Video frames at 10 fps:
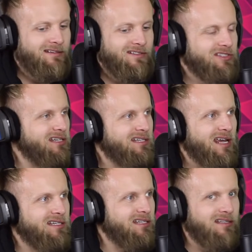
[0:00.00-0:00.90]
She has an
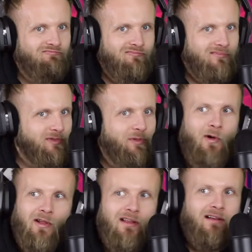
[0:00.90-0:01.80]
accent.
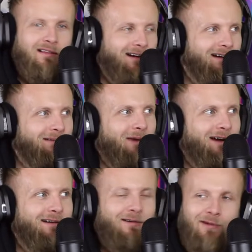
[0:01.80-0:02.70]
Spoiler alert,
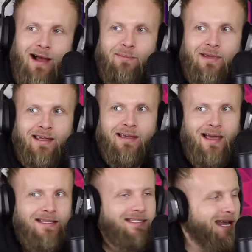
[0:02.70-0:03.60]
Margot Robbie has an